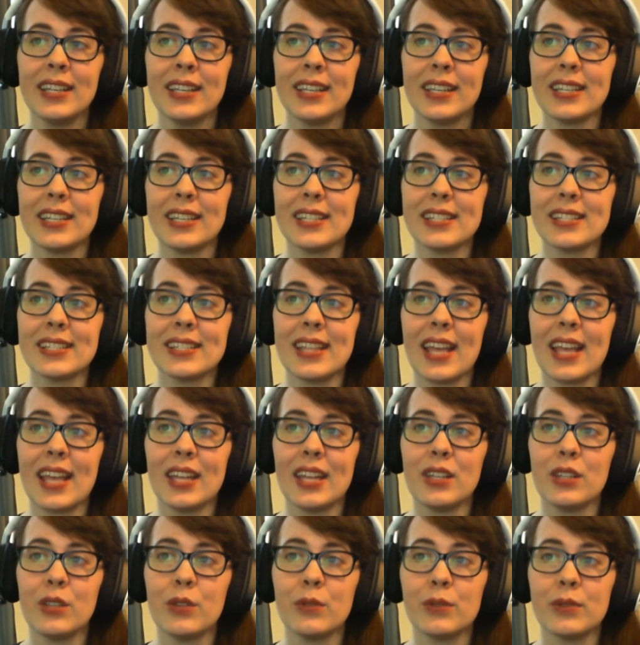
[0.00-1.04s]
is
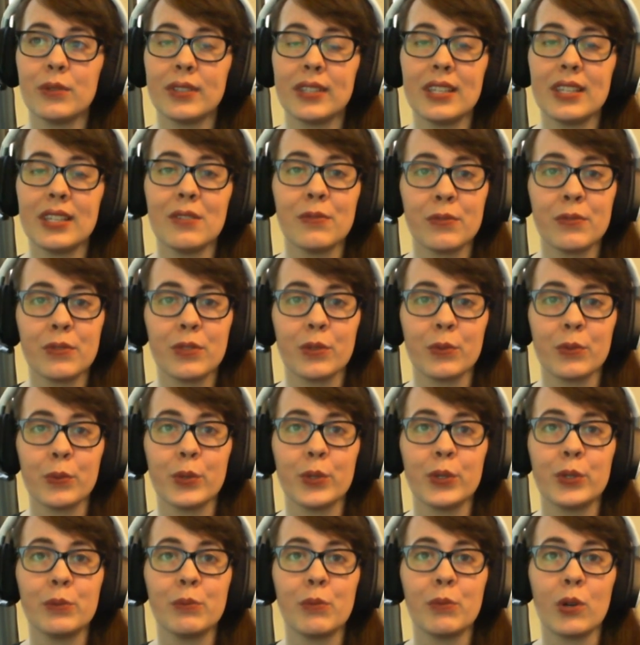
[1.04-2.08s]
that you leave the
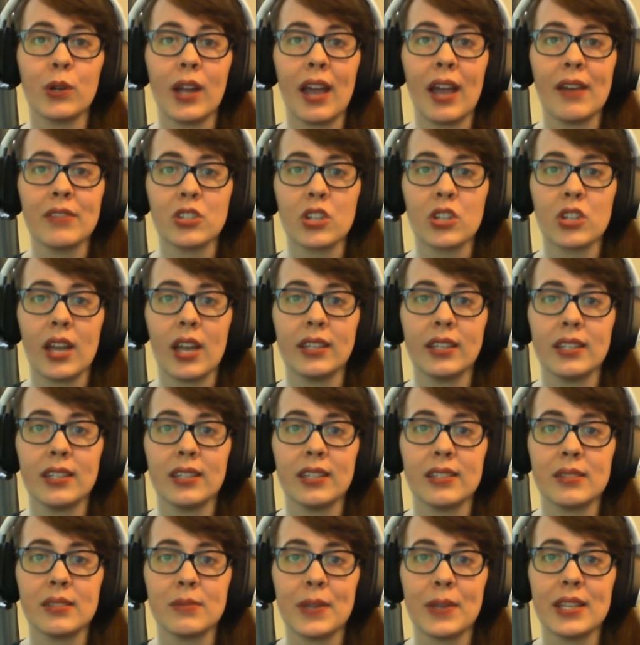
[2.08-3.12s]
room or have the child in
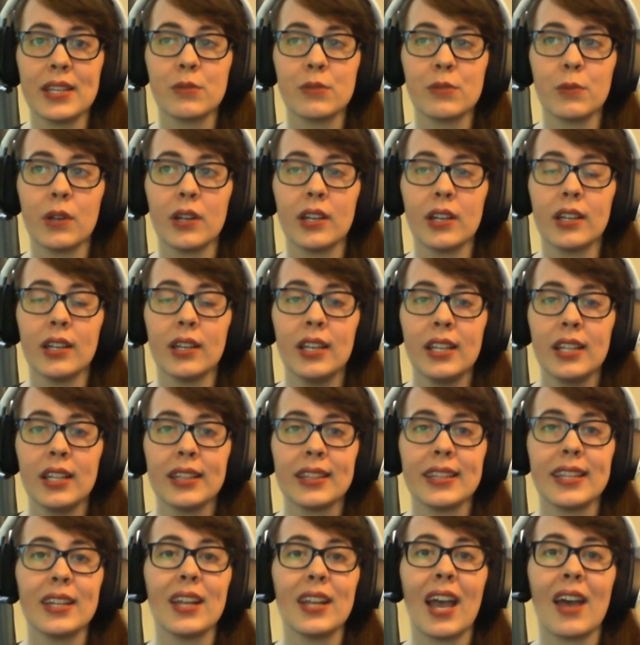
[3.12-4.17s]
a space where
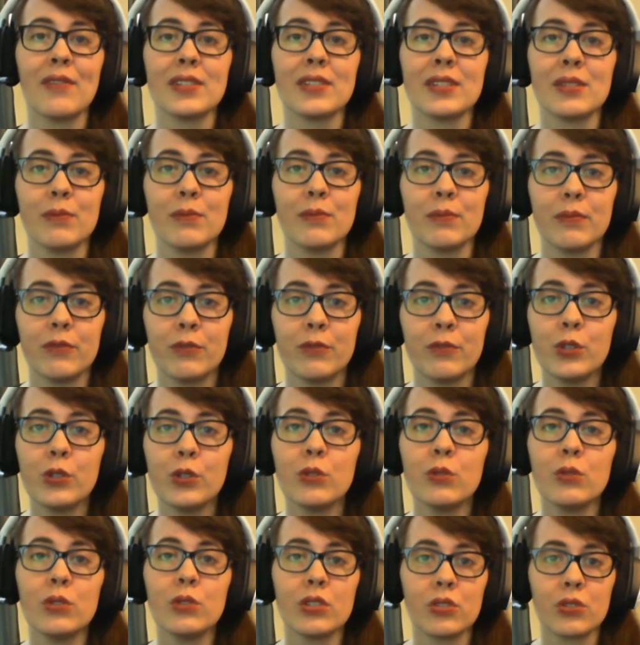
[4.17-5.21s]
they have as
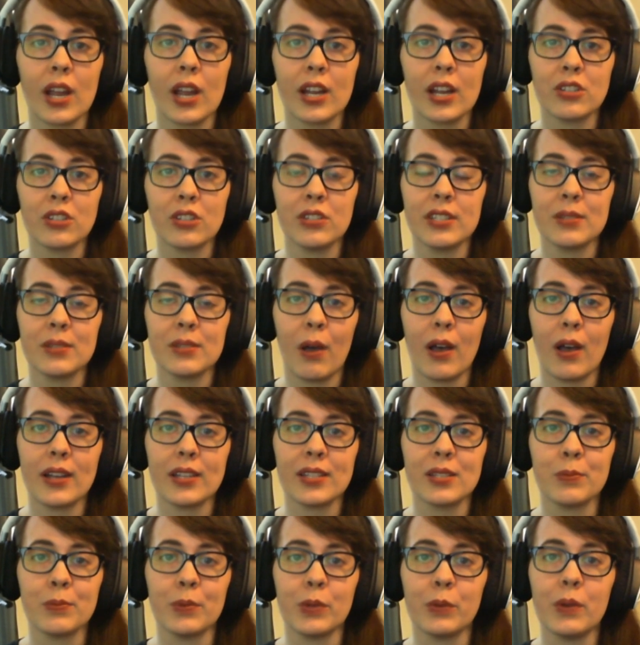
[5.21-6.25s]
few distractions as
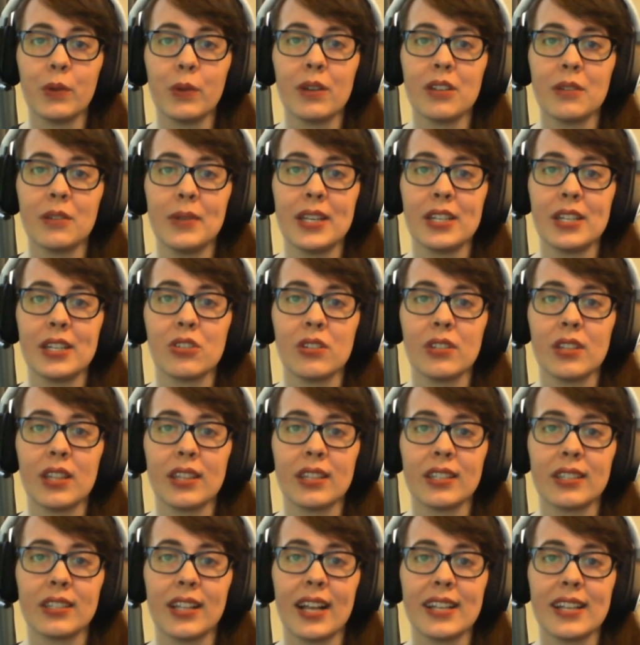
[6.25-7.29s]
possible. We want to make sure
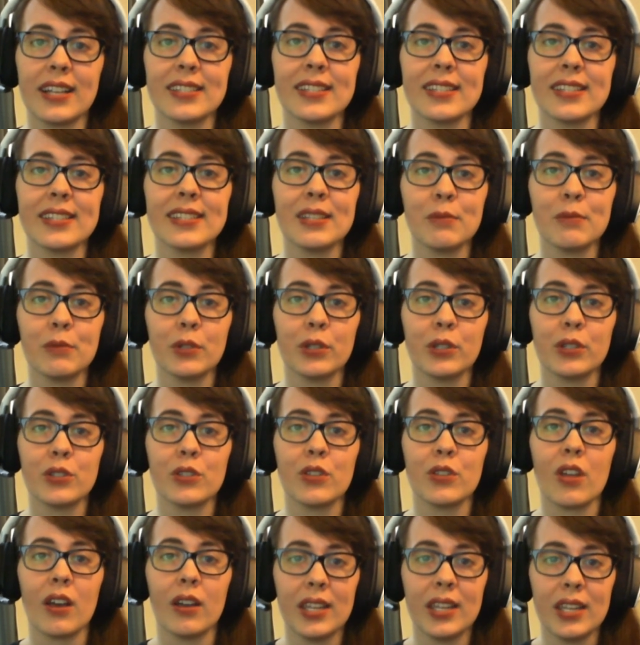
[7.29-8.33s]
that the classes are similar
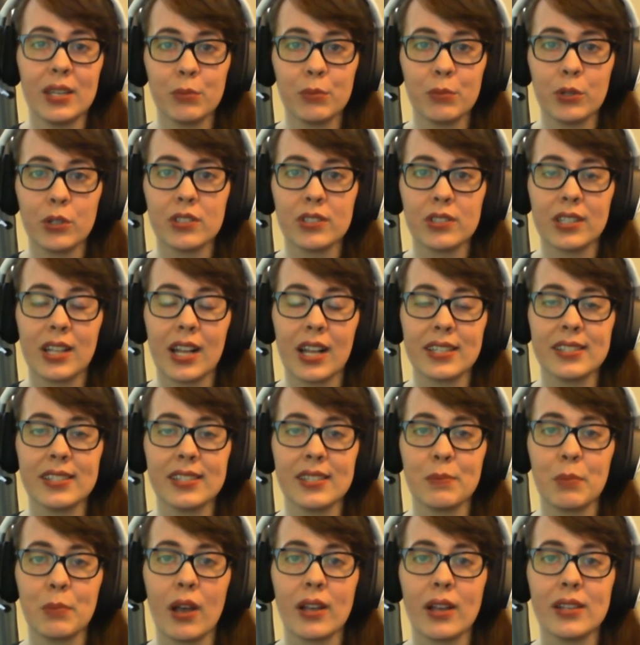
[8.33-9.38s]
to in-person classes
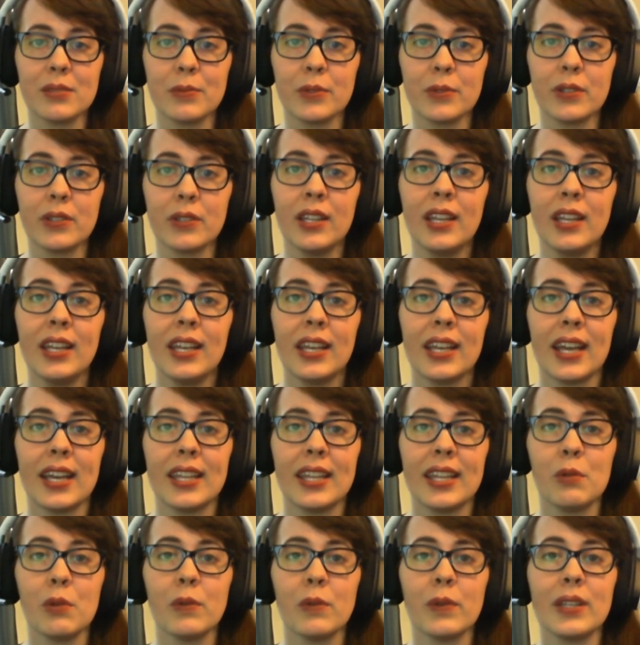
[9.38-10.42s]
as possible,
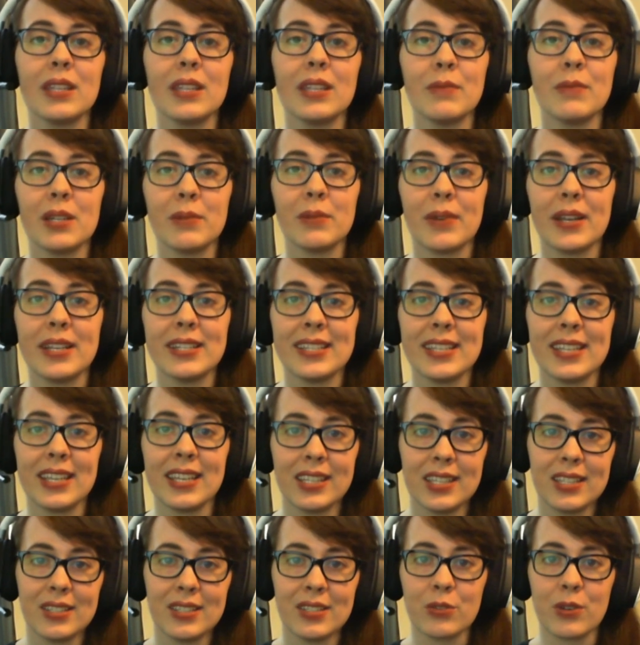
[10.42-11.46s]
and that we're really minimizing
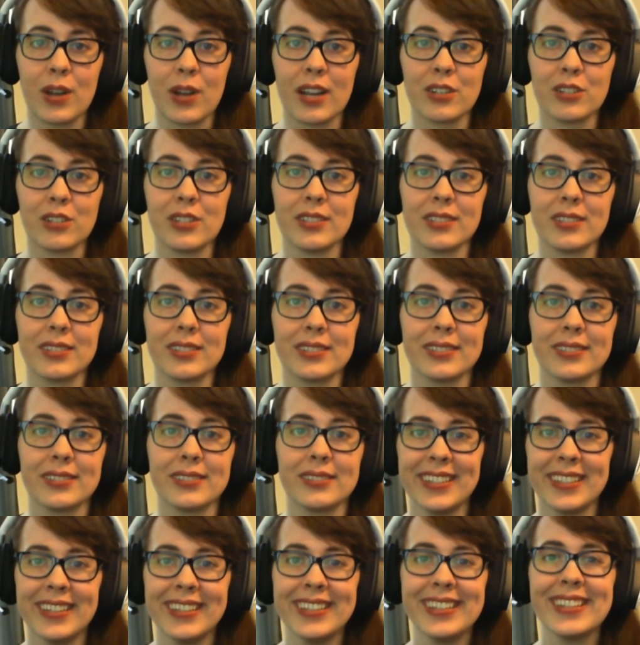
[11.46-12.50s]
any distractions.
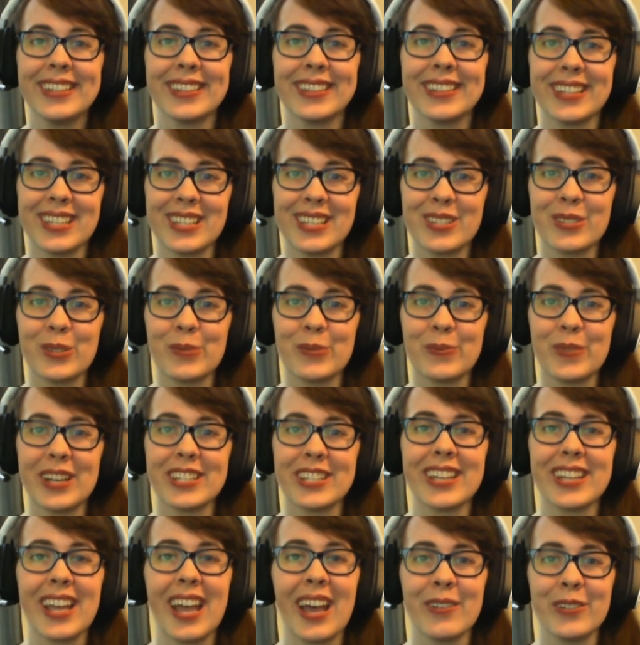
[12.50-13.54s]
Thank you so
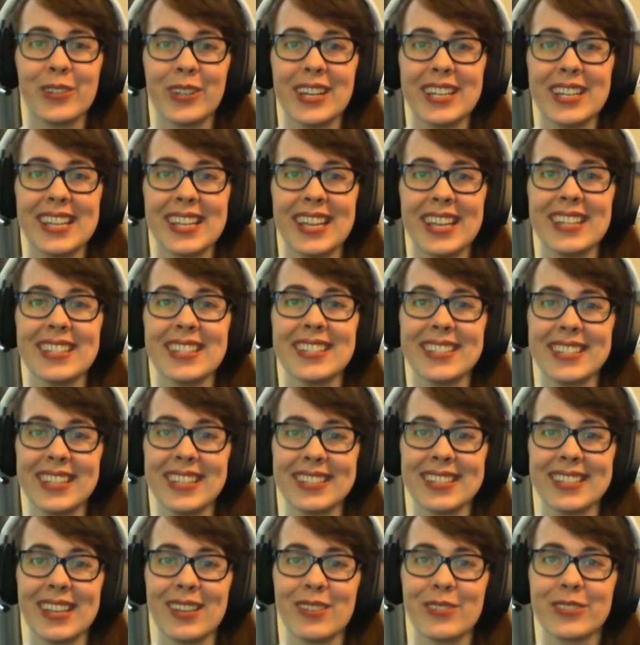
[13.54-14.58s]
much. Have a great day and stay
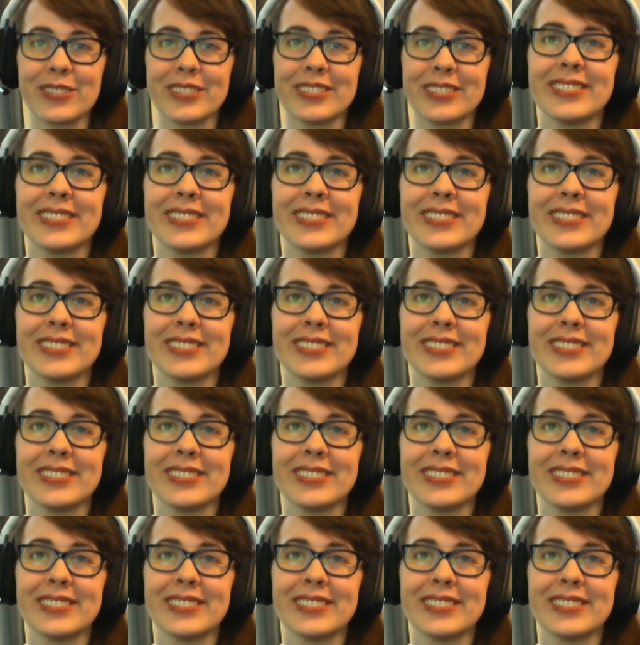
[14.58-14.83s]
safe.